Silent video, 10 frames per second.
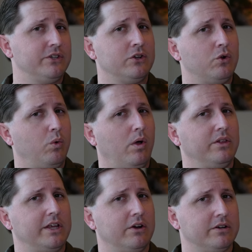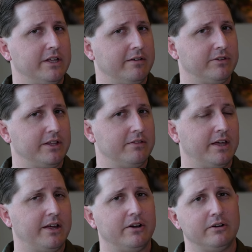and quality are definitely
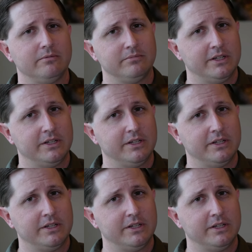there,